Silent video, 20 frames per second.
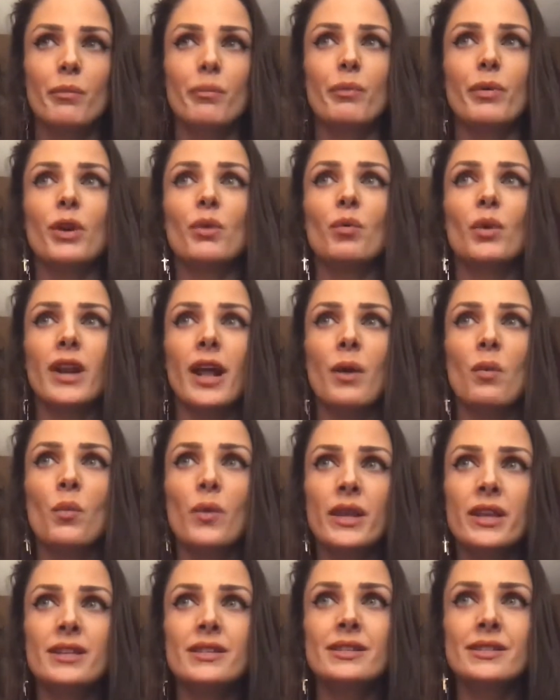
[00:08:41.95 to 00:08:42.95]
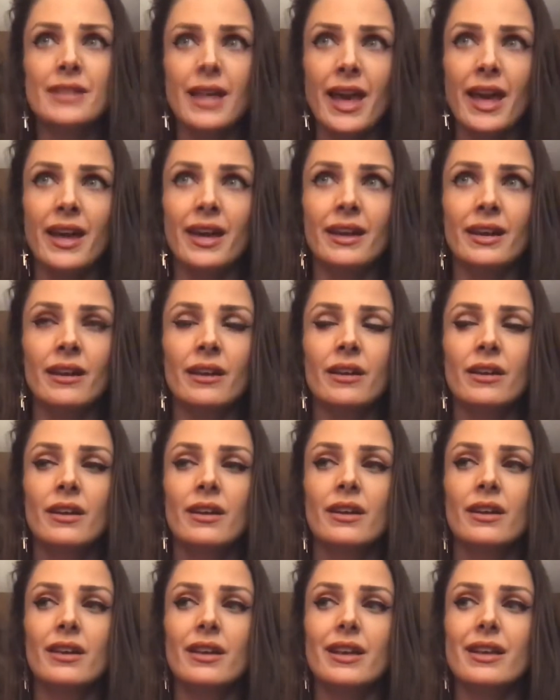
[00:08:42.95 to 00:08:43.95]
But what I will say
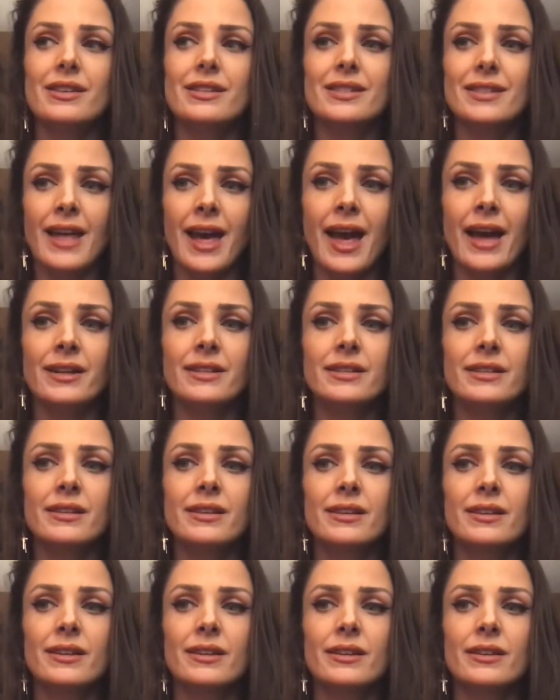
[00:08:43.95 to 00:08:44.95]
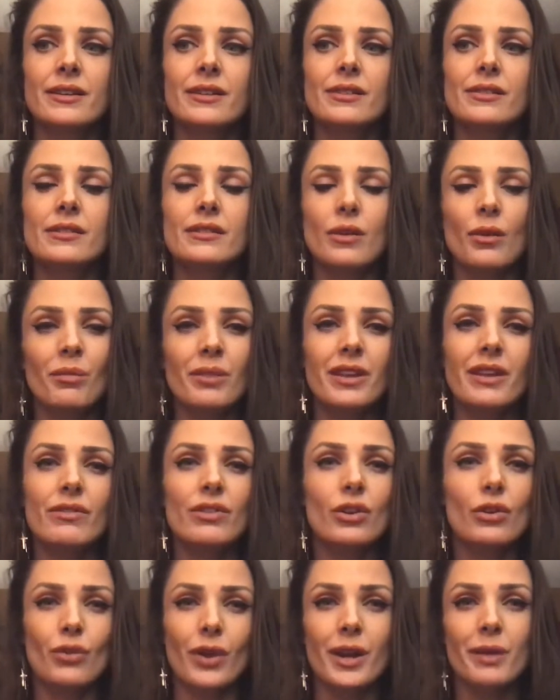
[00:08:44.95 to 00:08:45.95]
is that so many of
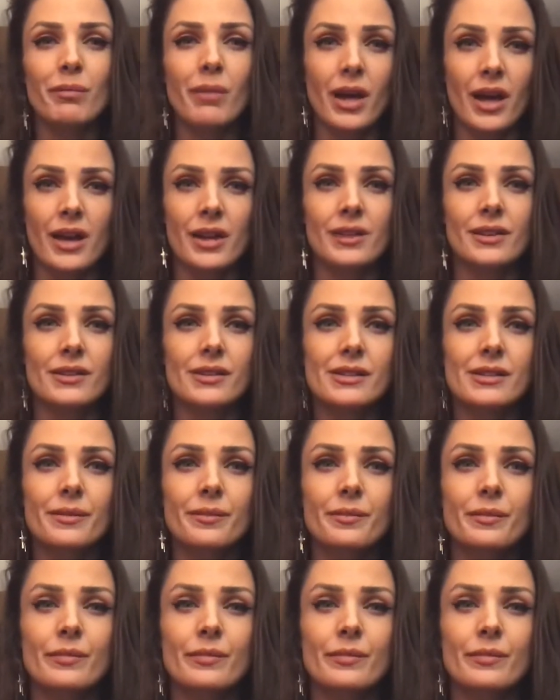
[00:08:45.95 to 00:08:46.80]
the great minds,